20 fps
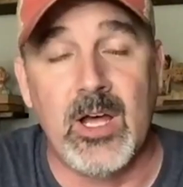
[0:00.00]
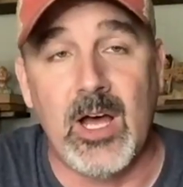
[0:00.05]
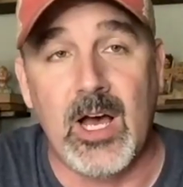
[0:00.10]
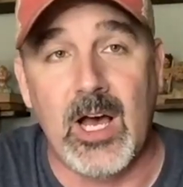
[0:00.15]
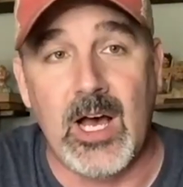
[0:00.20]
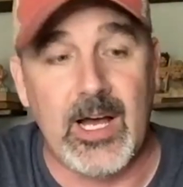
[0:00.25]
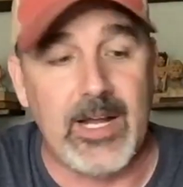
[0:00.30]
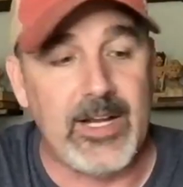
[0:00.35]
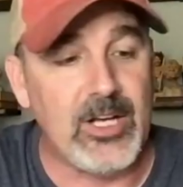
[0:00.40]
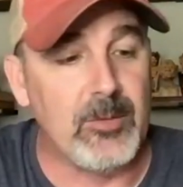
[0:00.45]

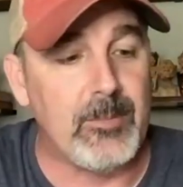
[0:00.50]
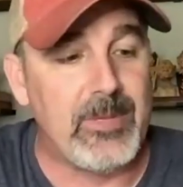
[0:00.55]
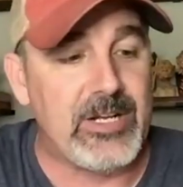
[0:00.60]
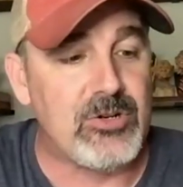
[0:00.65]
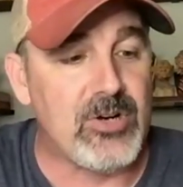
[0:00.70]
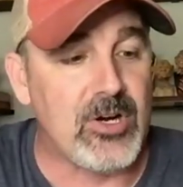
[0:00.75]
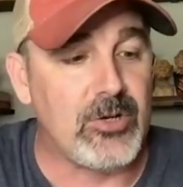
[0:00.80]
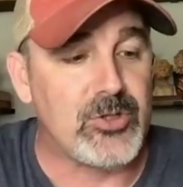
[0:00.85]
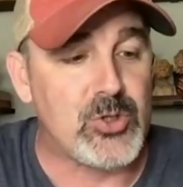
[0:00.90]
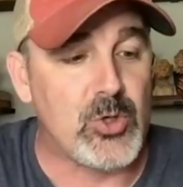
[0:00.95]
Uh, and he'll be
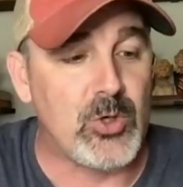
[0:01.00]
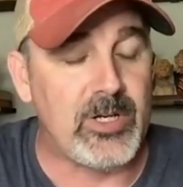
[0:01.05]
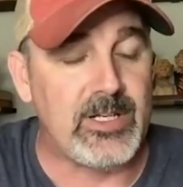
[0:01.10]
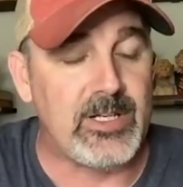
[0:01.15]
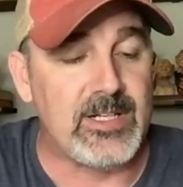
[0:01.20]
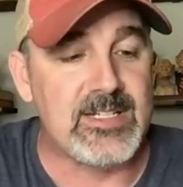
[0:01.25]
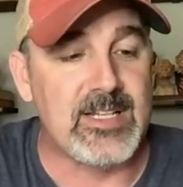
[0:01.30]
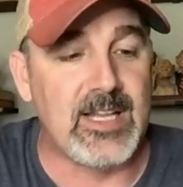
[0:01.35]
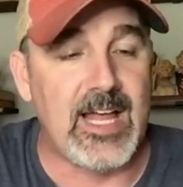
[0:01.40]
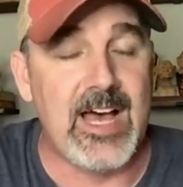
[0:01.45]
joining
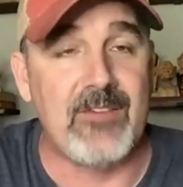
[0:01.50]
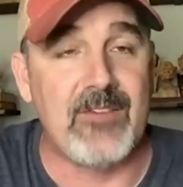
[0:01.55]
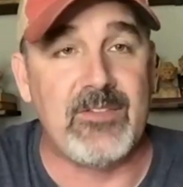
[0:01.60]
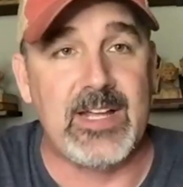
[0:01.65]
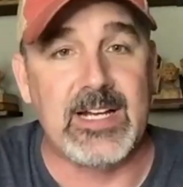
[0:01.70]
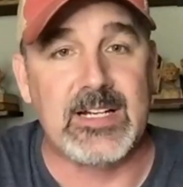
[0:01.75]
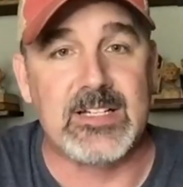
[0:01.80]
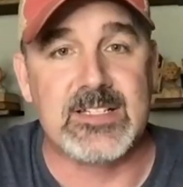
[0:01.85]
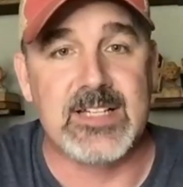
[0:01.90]
us live next